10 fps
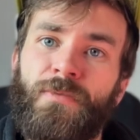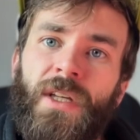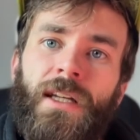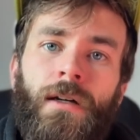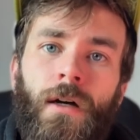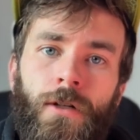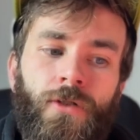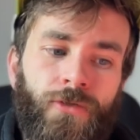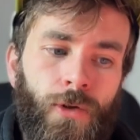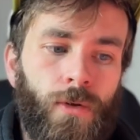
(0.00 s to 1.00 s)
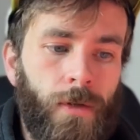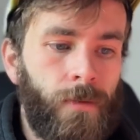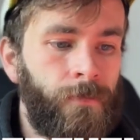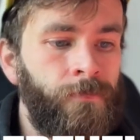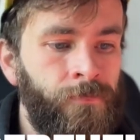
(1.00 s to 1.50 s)
being underfueled.
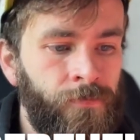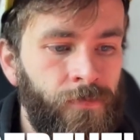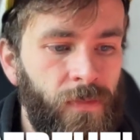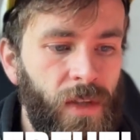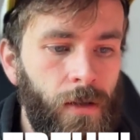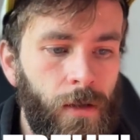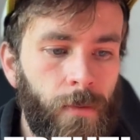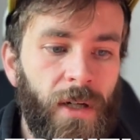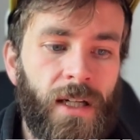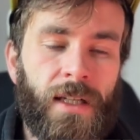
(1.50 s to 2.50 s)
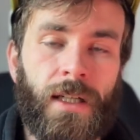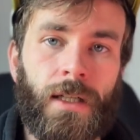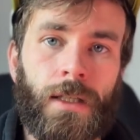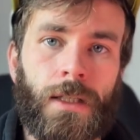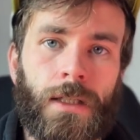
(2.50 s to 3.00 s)
Your
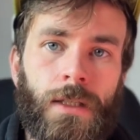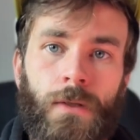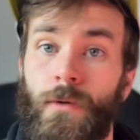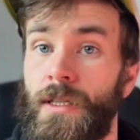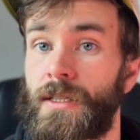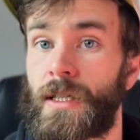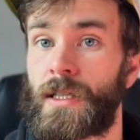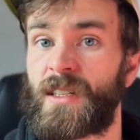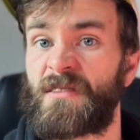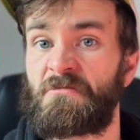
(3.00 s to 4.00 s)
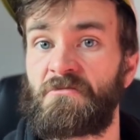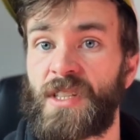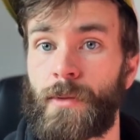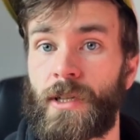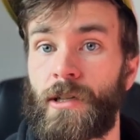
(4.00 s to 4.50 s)
body runs on
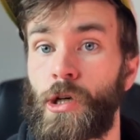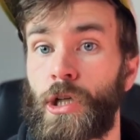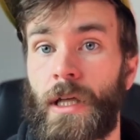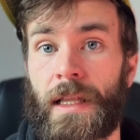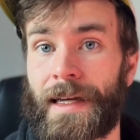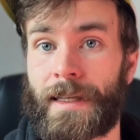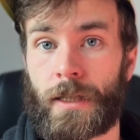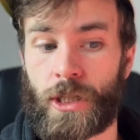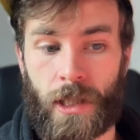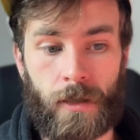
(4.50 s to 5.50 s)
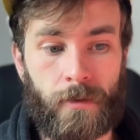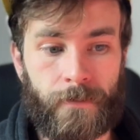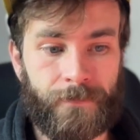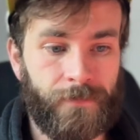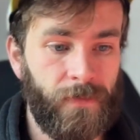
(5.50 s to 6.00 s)
something called glycogen,
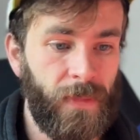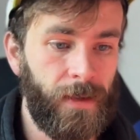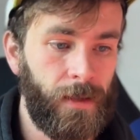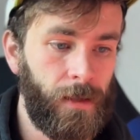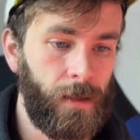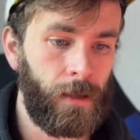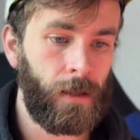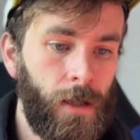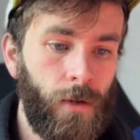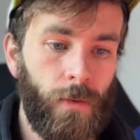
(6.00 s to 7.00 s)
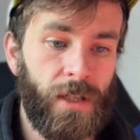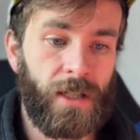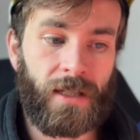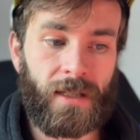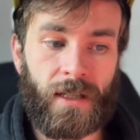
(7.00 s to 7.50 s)
which
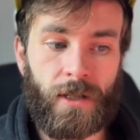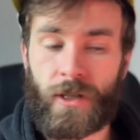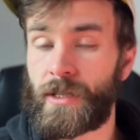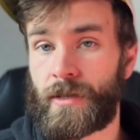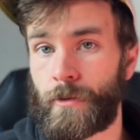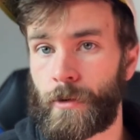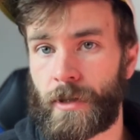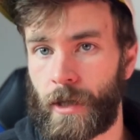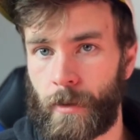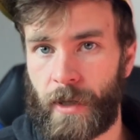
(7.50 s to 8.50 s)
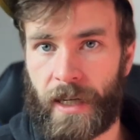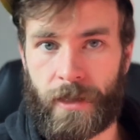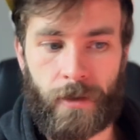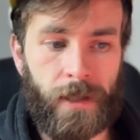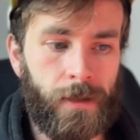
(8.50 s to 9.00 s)
is essentially stored
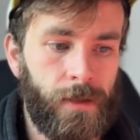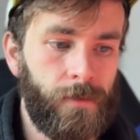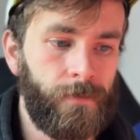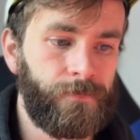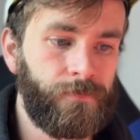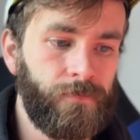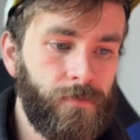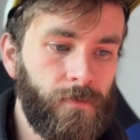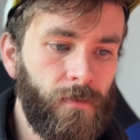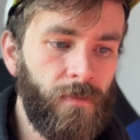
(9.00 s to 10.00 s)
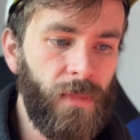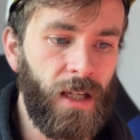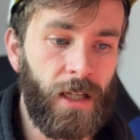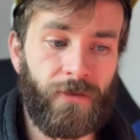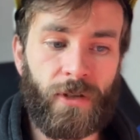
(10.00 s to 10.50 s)
carbohydrates.
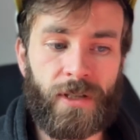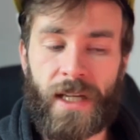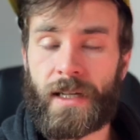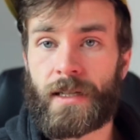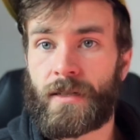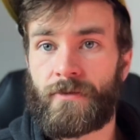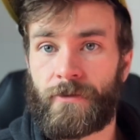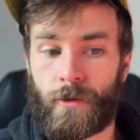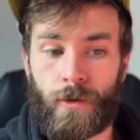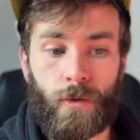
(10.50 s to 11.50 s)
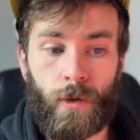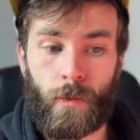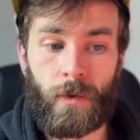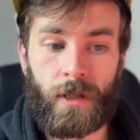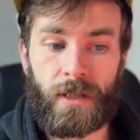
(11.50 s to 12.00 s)
And if your tank isn't full, or
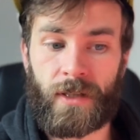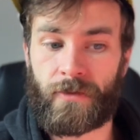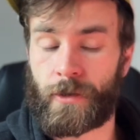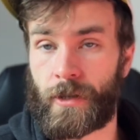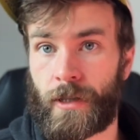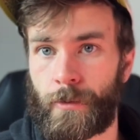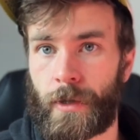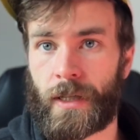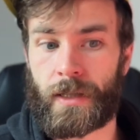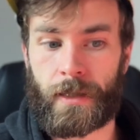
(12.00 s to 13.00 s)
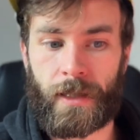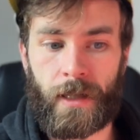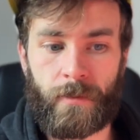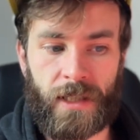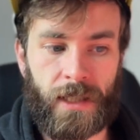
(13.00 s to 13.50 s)
worse, if you're trying to run on
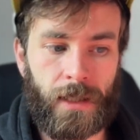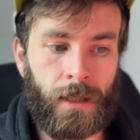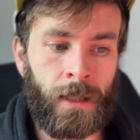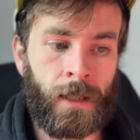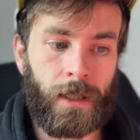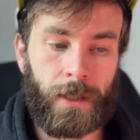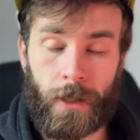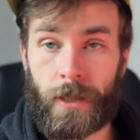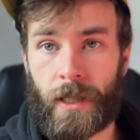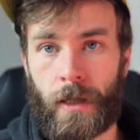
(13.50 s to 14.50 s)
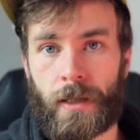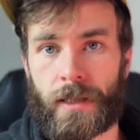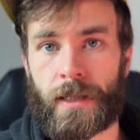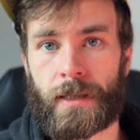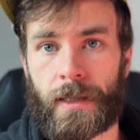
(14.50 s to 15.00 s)
empty, you're
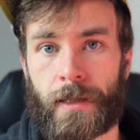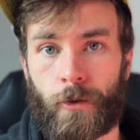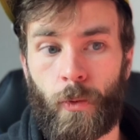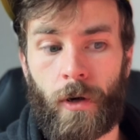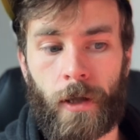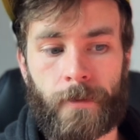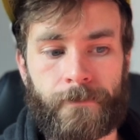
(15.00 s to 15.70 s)
guaranteed to hit the wall.